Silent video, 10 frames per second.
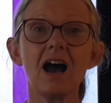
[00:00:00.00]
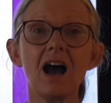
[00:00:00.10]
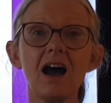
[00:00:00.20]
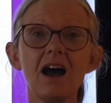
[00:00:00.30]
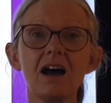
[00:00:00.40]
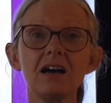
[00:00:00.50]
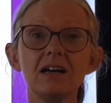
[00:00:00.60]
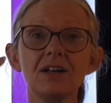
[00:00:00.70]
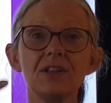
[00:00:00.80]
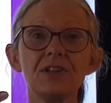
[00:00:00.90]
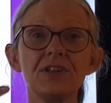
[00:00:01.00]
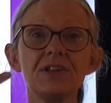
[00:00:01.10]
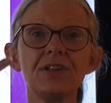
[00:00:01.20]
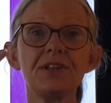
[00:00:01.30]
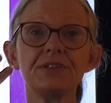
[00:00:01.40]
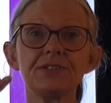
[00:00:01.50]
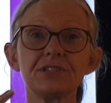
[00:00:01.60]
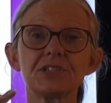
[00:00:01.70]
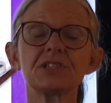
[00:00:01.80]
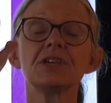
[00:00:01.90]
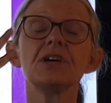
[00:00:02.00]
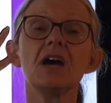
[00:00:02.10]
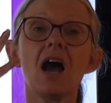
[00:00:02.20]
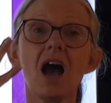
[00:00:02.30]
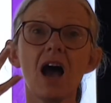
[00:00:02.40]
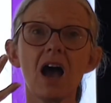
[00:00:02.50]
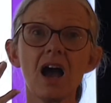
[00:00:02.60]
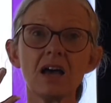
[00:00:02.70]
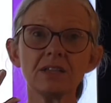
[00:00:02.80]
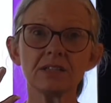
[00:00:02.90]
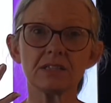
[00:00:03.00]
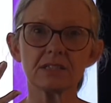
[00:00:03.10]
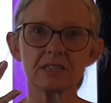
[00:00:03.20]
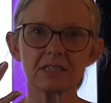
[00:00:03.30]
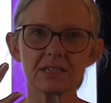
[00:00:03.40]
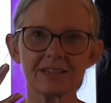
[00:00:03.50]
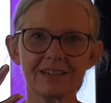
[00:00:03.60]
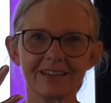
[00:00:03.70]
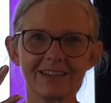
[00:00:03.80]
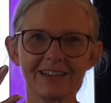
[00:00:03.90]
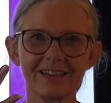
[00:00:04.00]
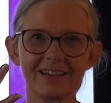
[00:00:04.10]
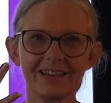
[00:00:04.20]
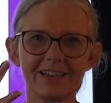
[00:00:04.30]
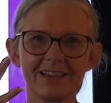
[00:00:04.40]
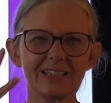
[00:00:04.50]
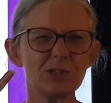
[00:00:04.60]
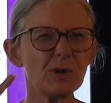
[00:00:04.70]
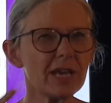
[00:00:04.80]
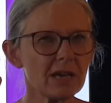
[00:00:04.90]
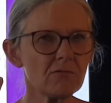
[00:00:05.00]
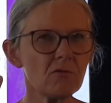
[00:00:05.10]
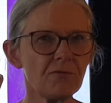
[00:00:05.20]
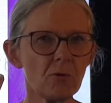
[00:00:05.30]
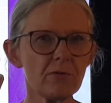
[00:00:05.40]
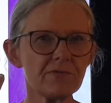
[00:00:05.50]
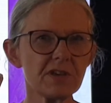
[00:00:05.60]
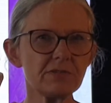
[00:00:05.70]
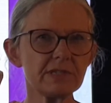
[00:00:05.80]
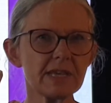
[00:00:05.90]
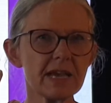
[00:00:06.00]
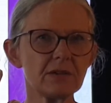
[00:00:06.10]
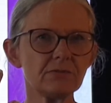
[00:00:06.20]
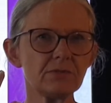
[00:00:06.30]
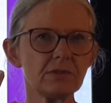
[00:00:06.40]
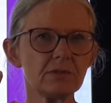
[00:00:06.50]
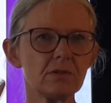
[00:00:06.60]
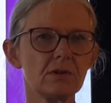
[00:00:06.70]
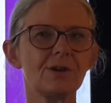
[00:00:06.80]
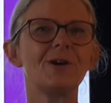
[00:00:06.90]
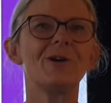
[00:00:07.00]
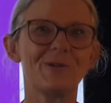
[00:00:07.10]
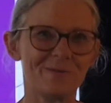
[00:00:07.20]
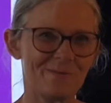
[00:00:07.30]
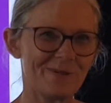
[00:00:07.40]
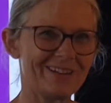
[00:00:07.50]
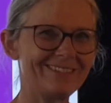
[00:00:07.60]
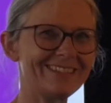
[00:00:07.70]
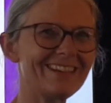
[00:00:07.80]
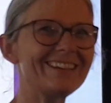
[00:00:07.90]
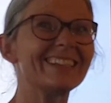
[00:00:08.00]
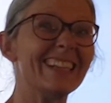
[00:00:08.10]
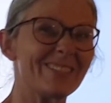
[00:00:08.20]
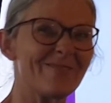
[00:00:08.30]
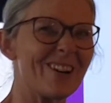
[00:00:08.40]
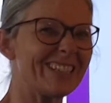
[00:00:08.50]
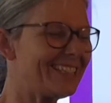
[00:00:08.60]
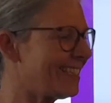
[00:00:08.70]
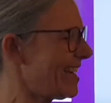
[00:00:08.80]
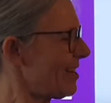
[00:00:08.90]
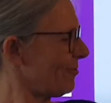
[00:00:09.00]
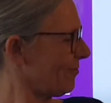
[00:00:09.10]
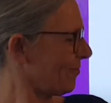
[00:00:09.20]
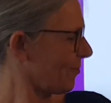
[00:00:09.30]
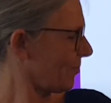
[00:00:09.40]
H-A-N-T. Hunt. Did you hear all four of those sounds? Well done. Let's write it down.